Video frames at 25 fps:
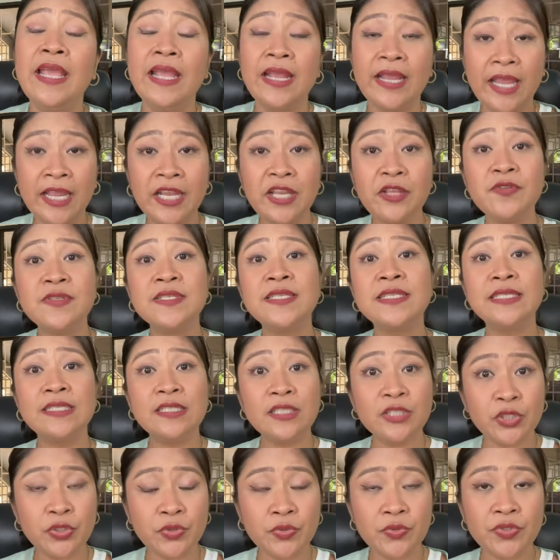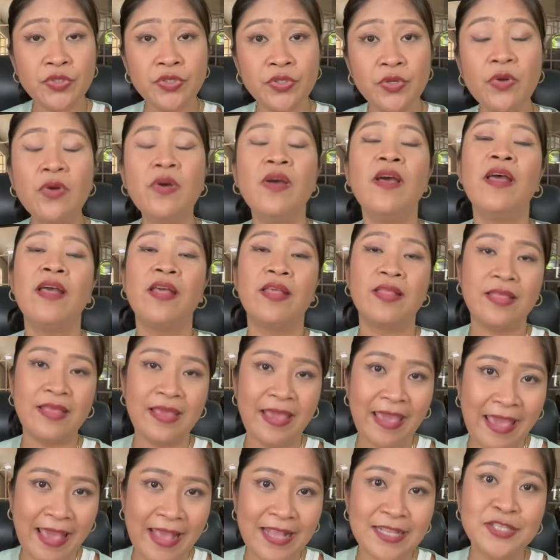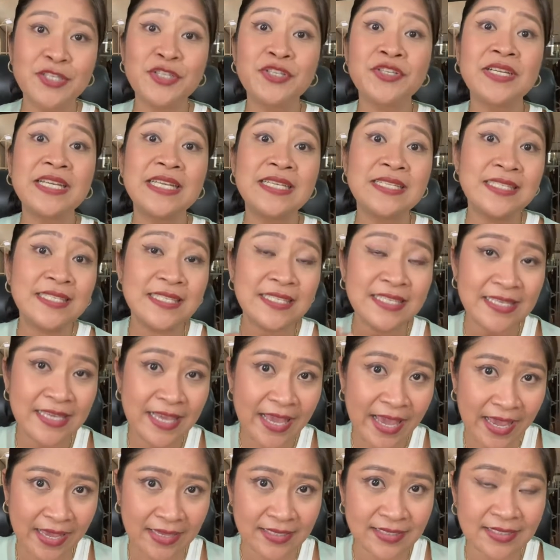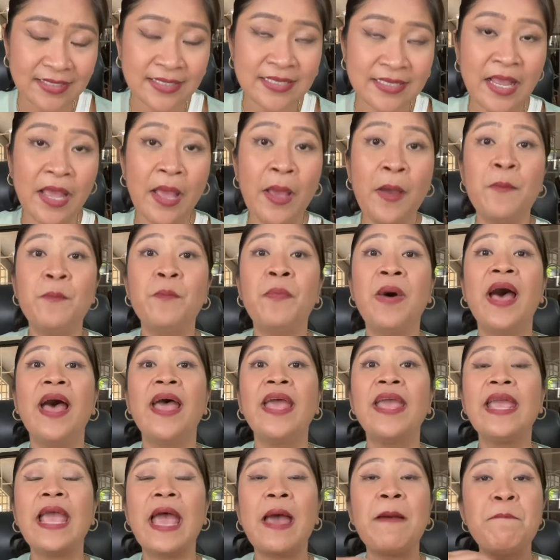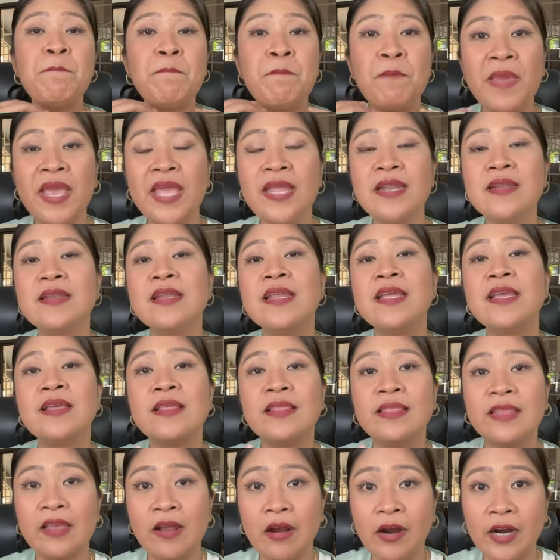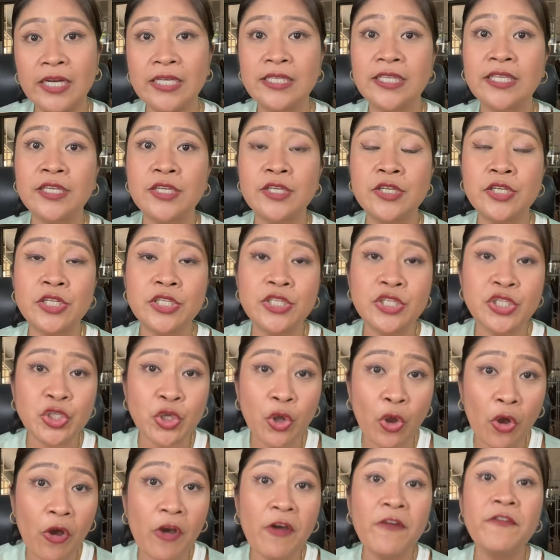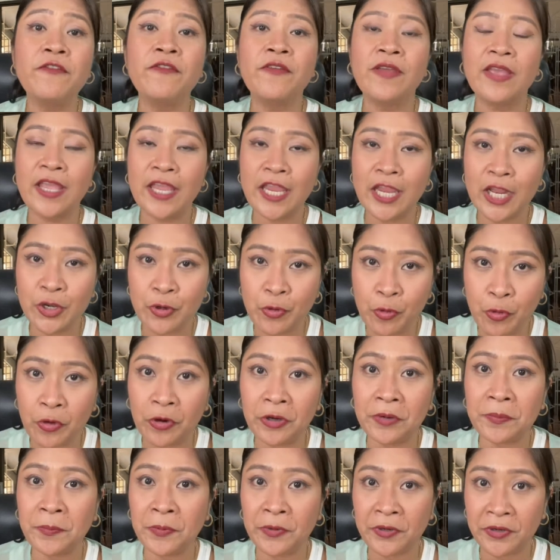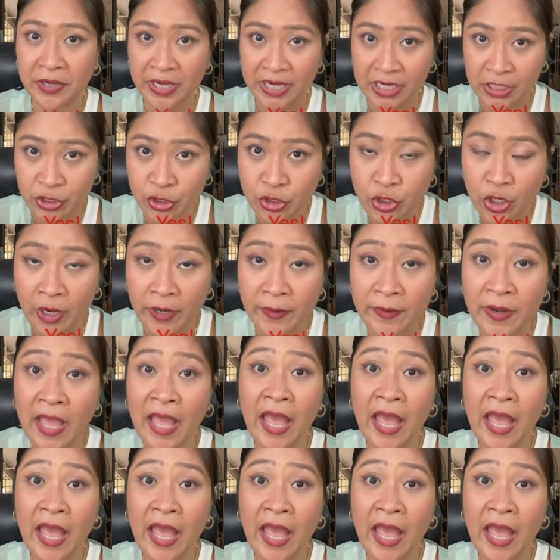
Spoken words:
Can you still do so? The answer is yes, by amending the Articles of Incorporation.